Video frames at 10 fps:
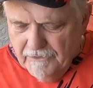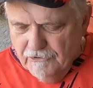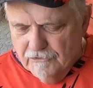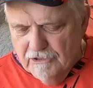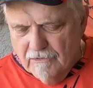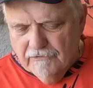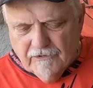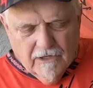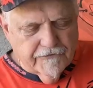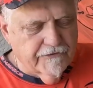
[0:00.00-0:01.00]
You'll notice
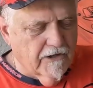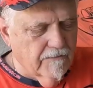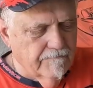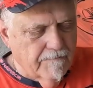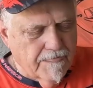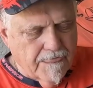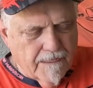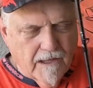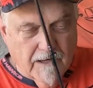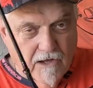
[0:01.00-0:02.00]
also
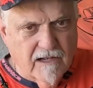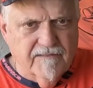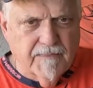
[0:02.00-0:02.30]
on all of